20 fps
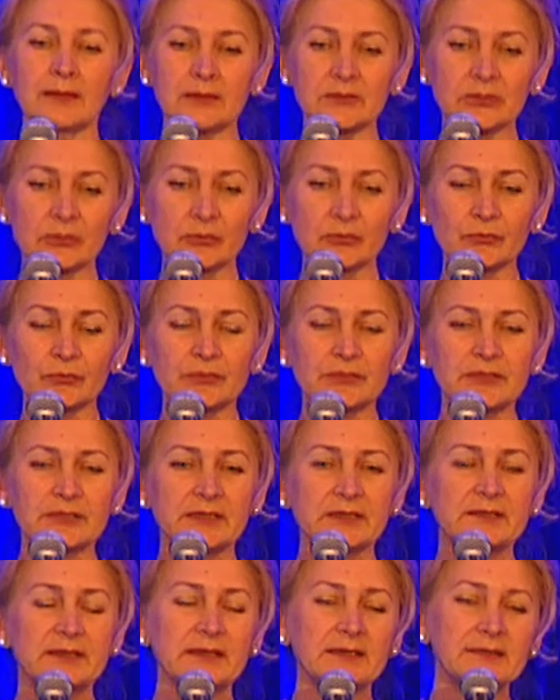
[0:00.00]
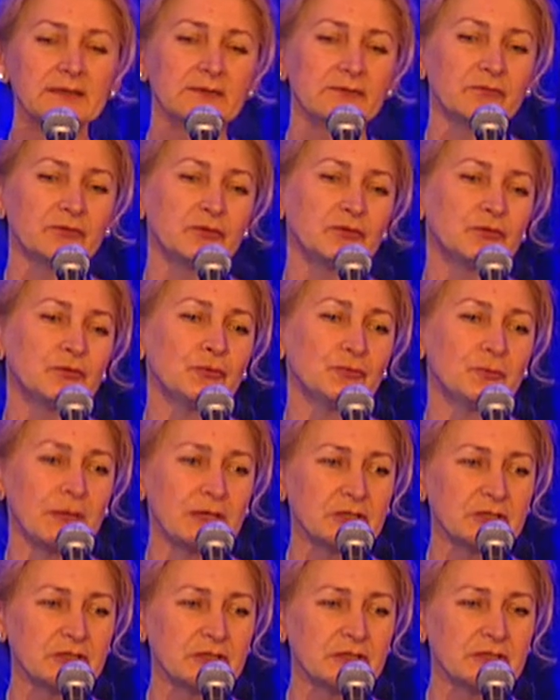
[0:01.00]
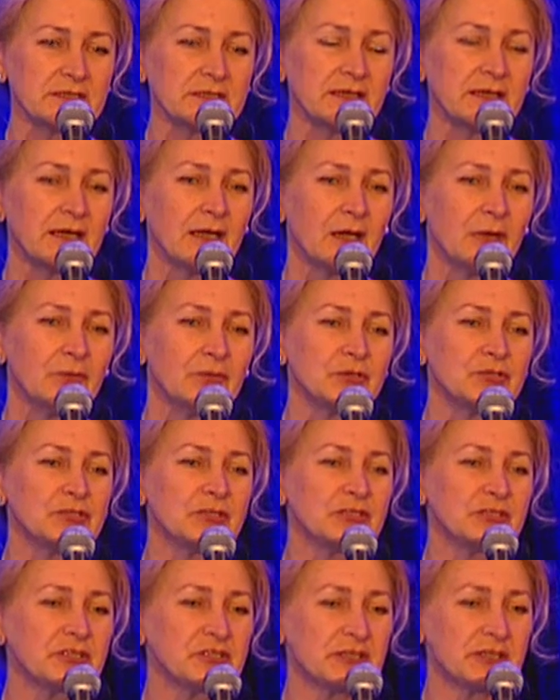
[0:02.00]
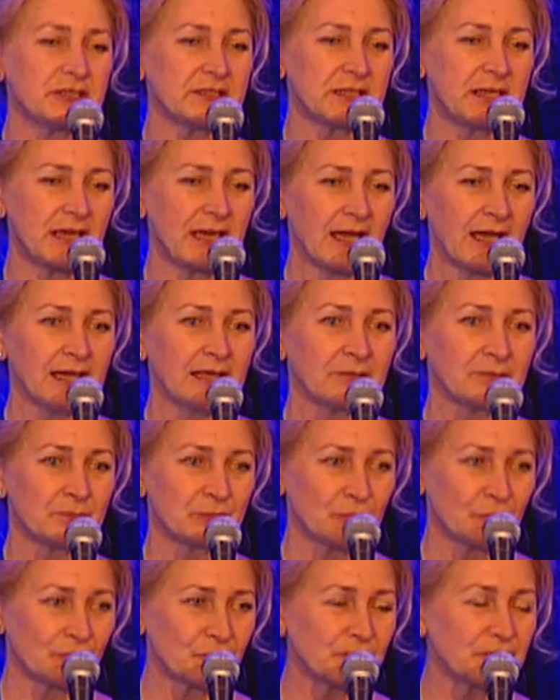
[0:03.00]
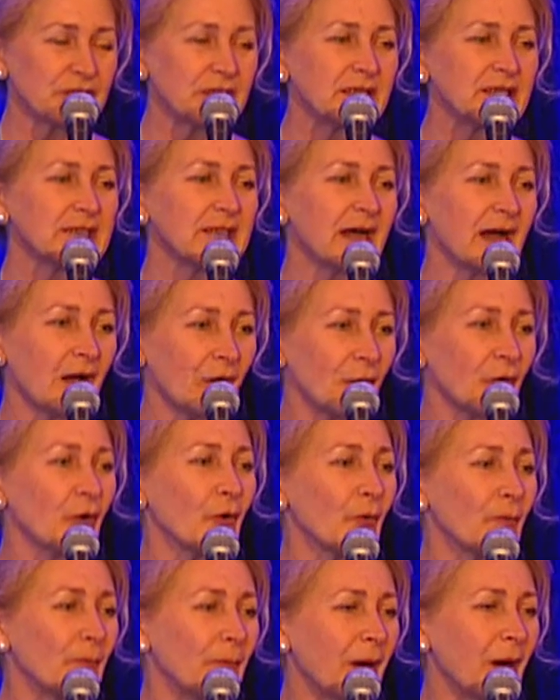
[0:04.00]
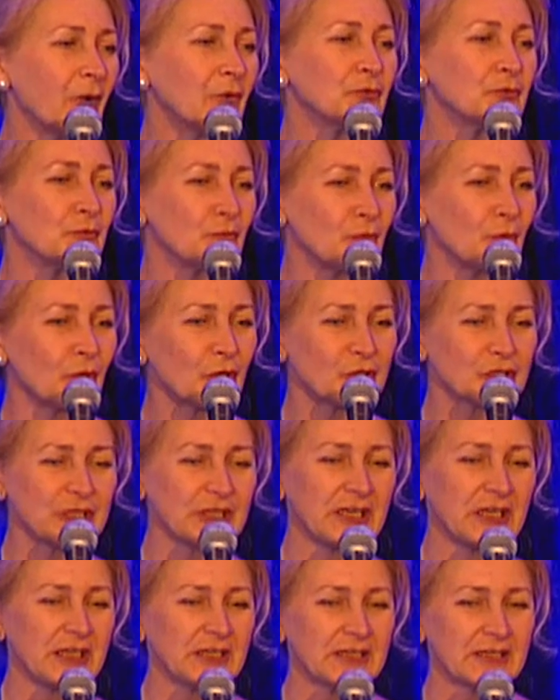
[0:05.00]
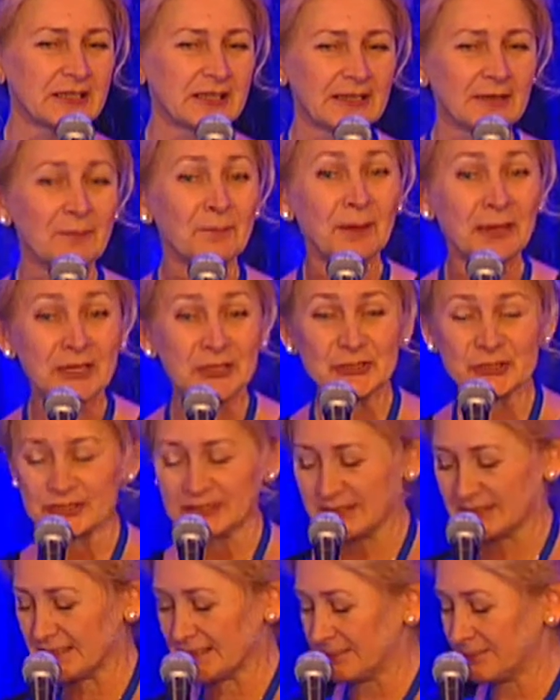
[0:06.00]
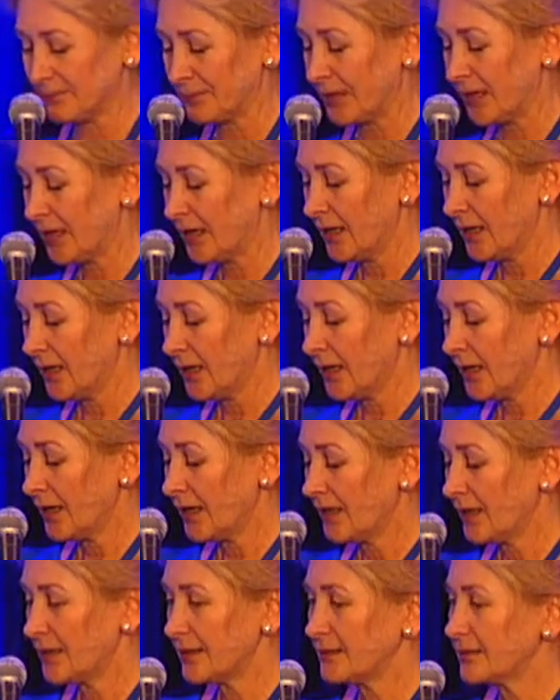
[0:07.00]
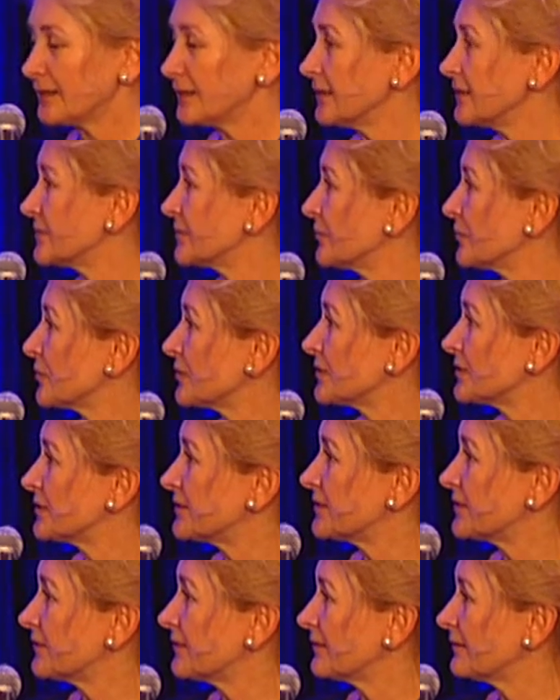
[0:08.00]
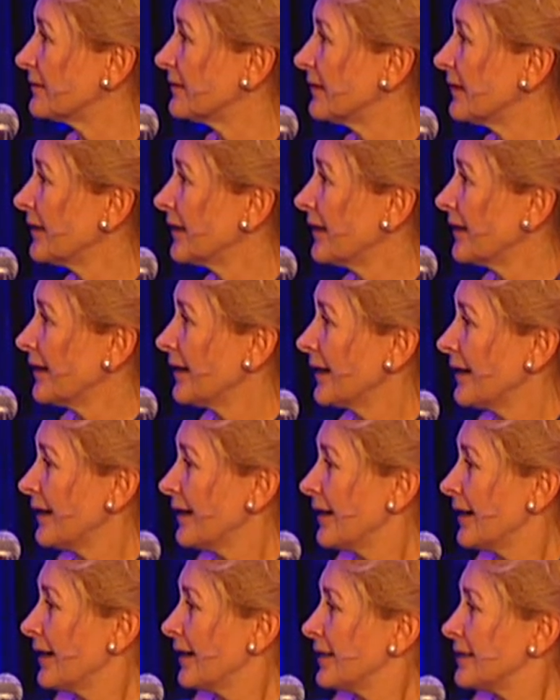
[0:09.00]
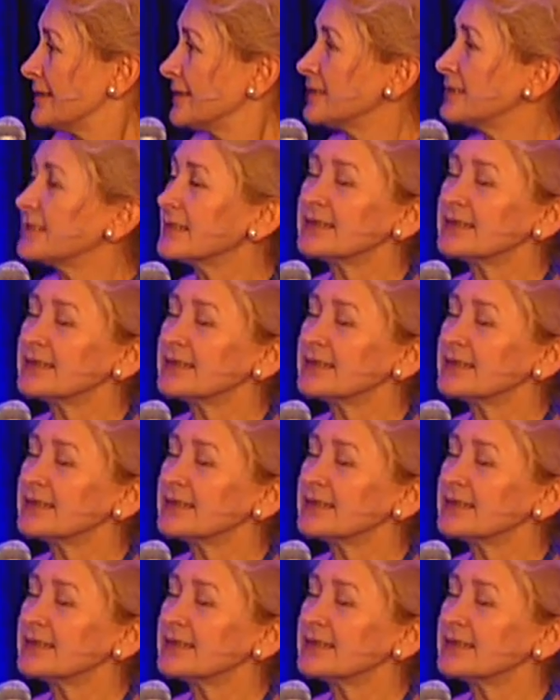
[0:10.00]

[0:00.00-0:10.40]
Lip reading: shown the data for two patients, which indeed proved that our compound worked in patients. And this was, this